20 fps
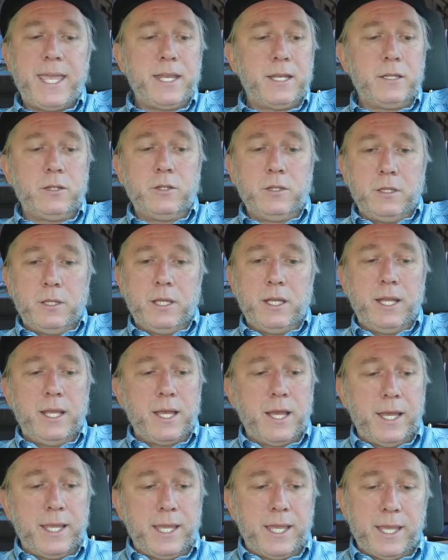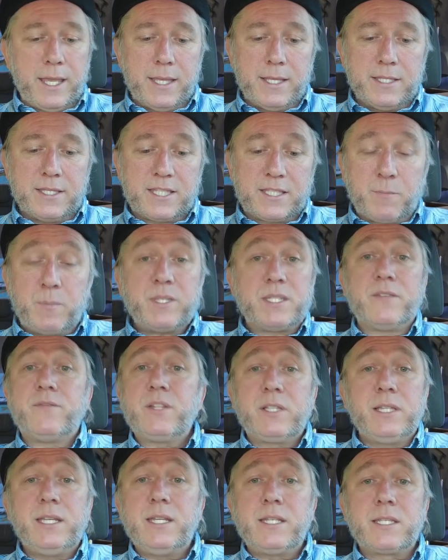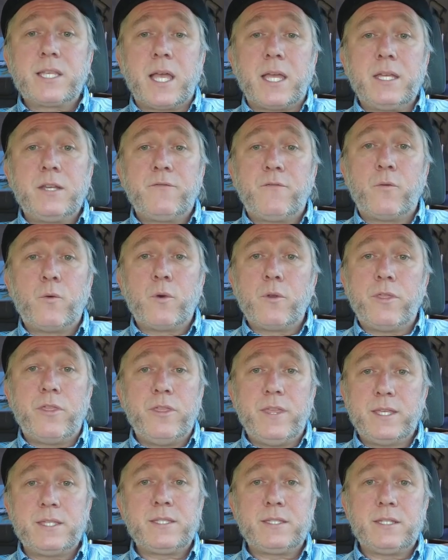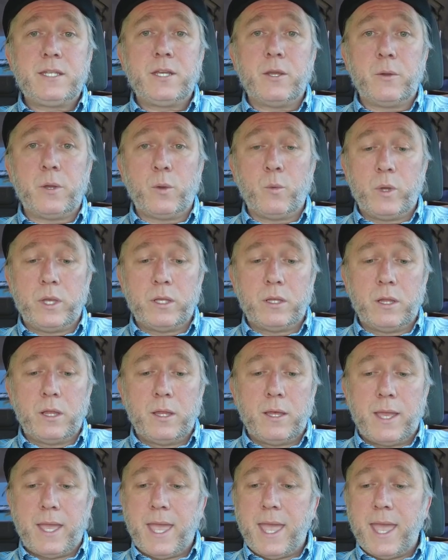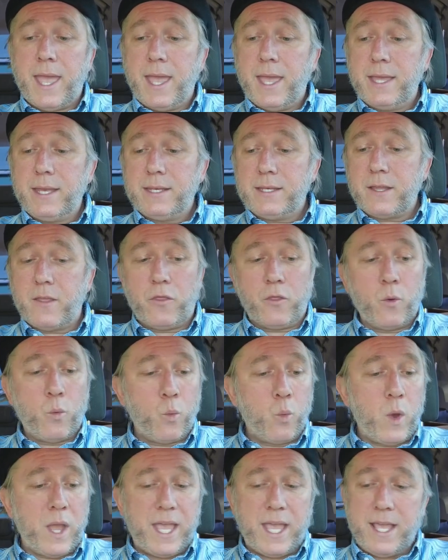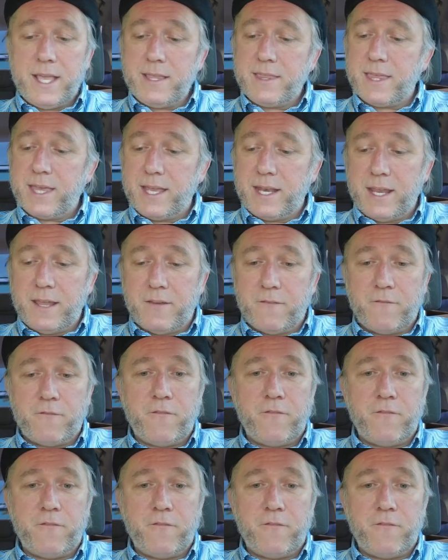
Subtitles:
It is specifically designed for this steering wheel, and the way that it